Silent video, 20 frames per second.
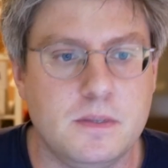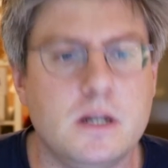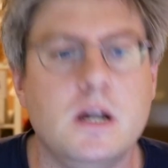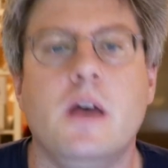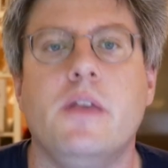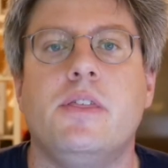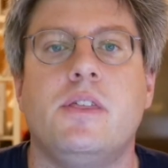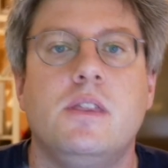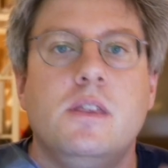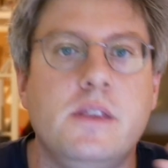
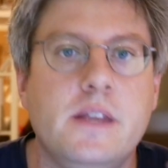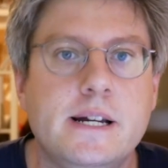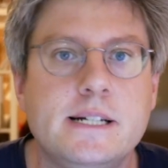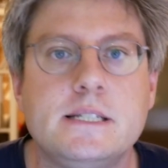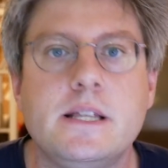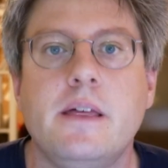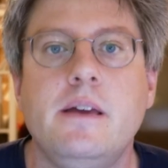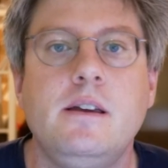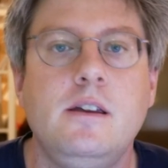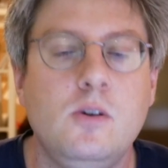it's
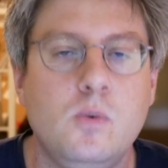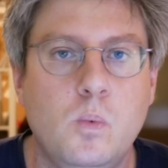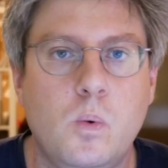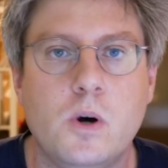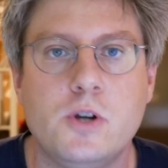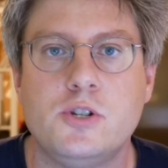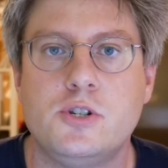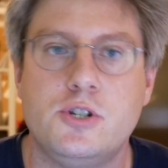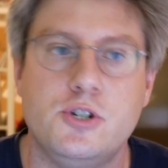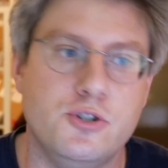nothing you
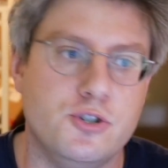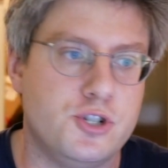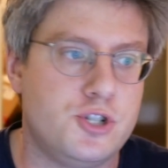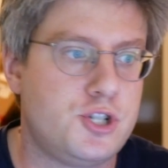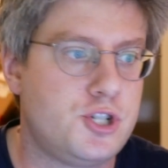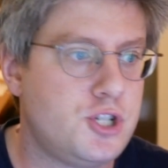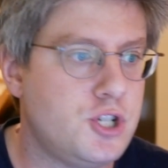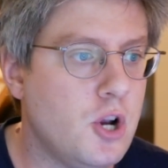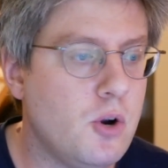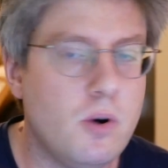want to
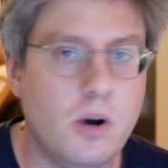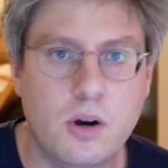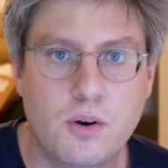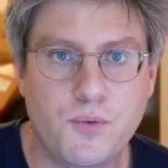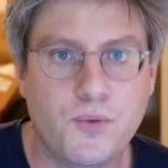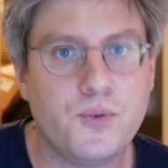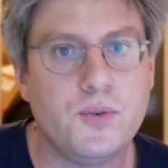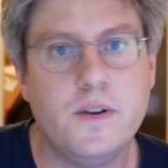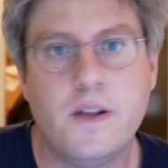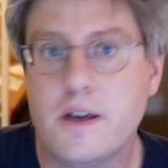show
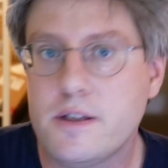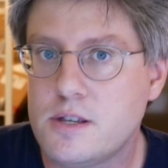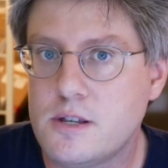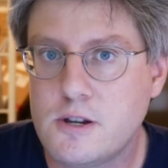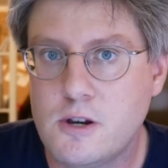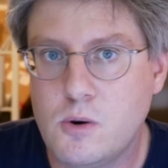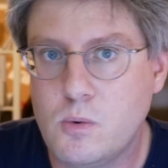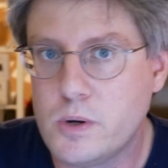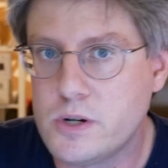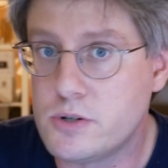off,
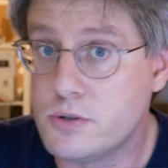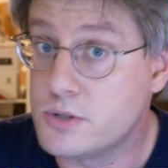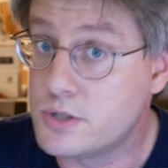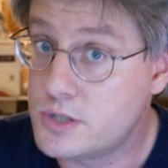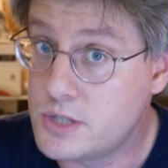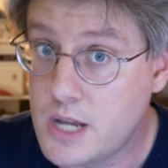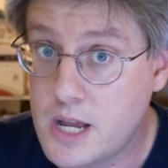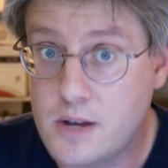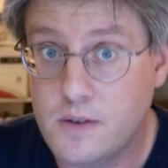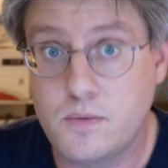nothing you want to
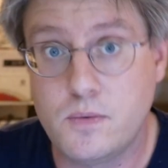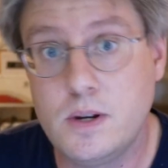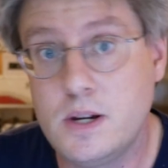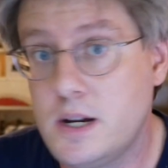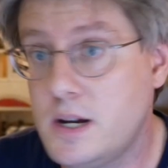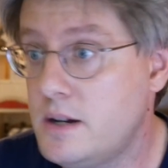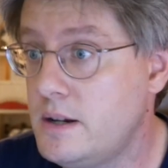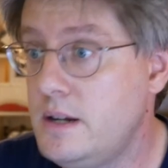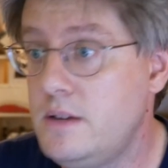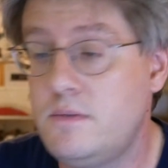send
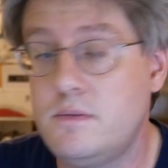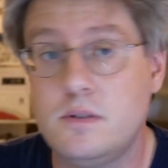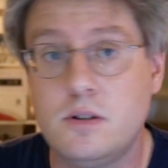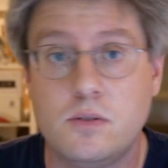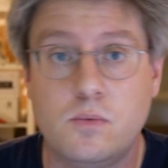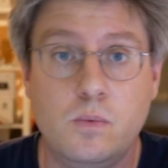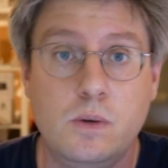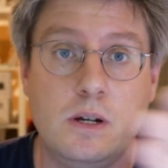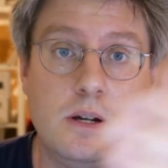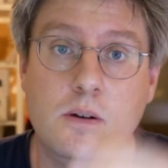even
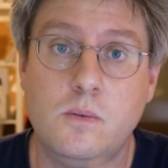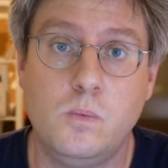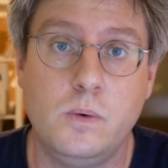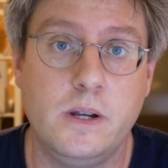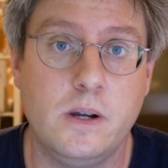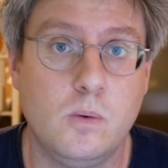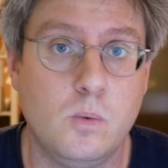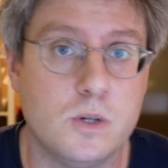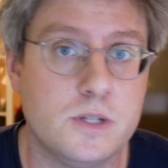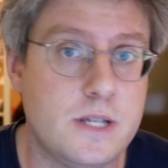not via
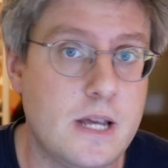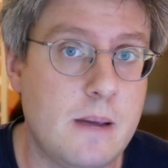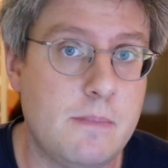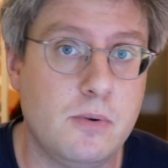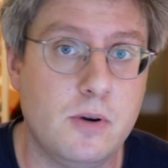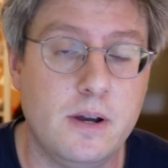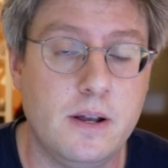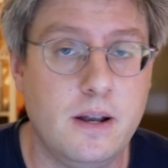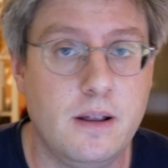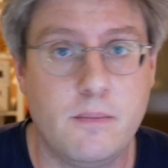WhatsApp
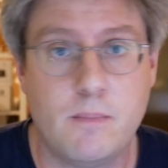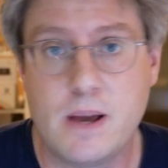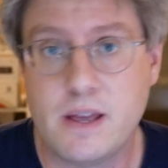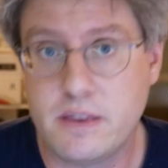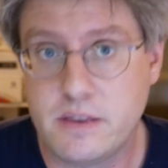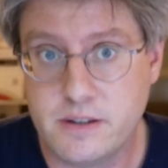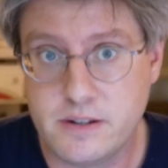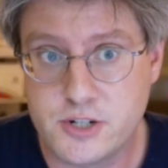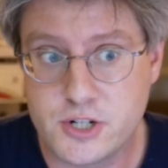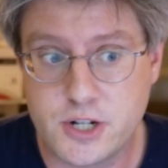or any
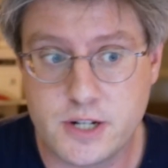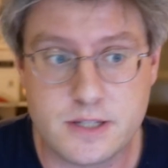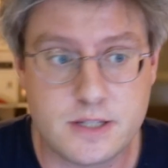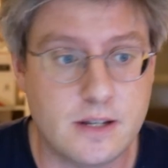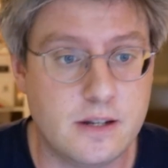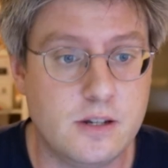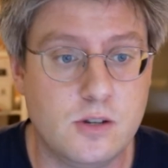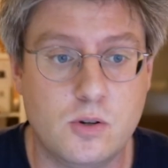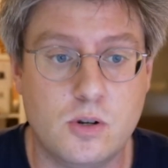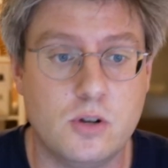messengers,
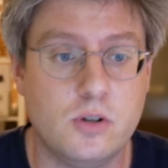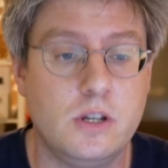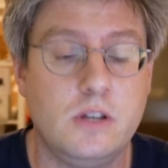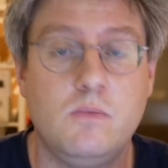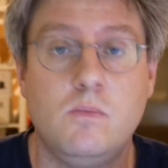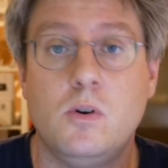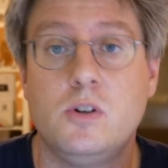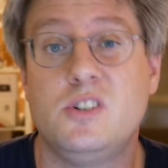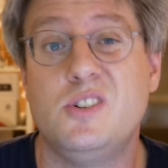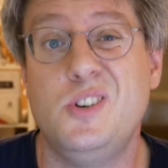and you don't
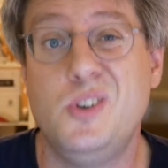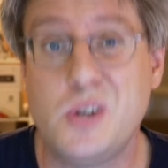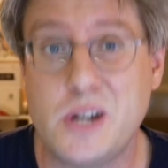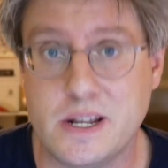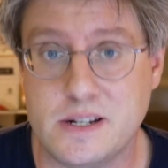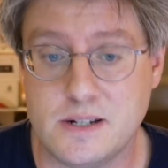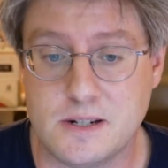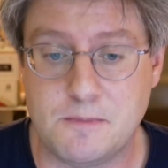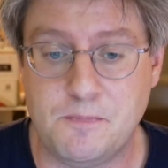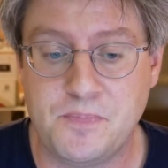even want to look
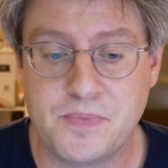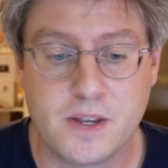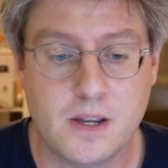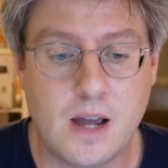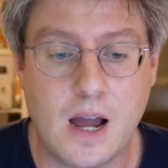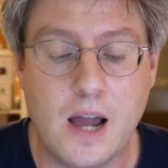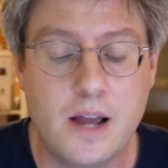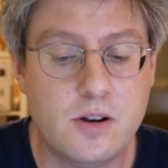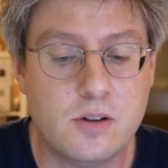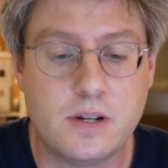at it.
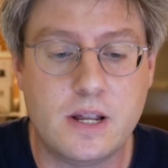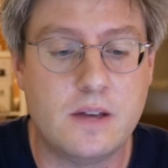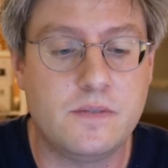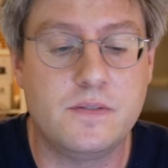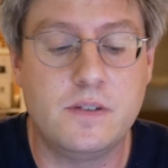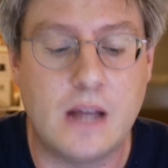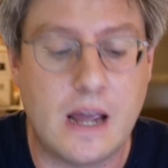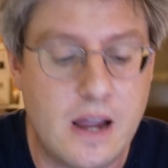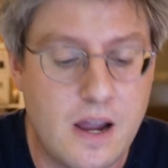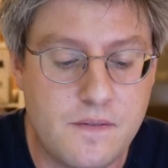I
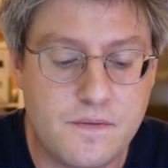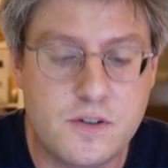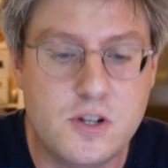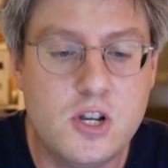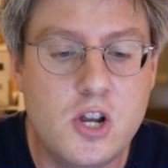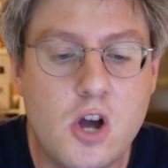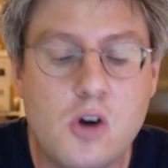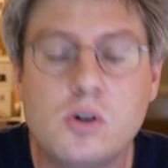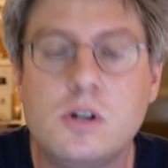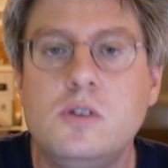have
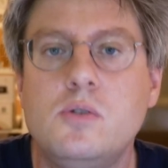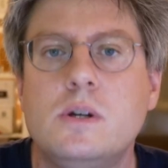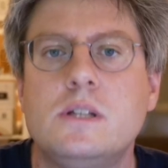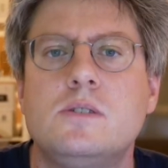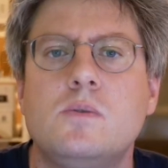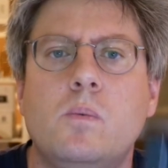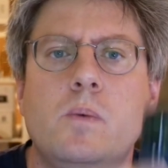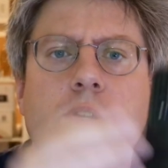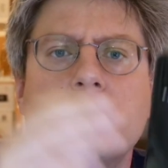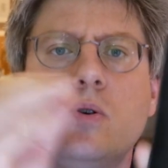no clue.
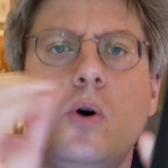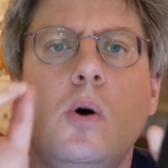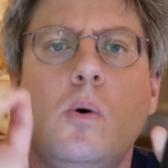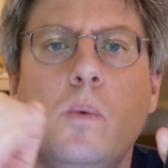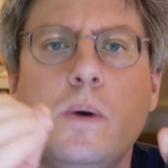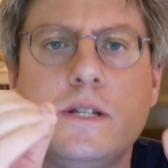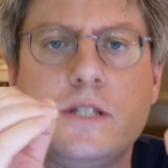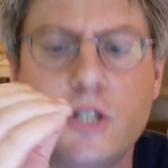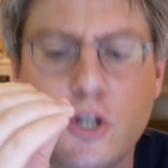It was always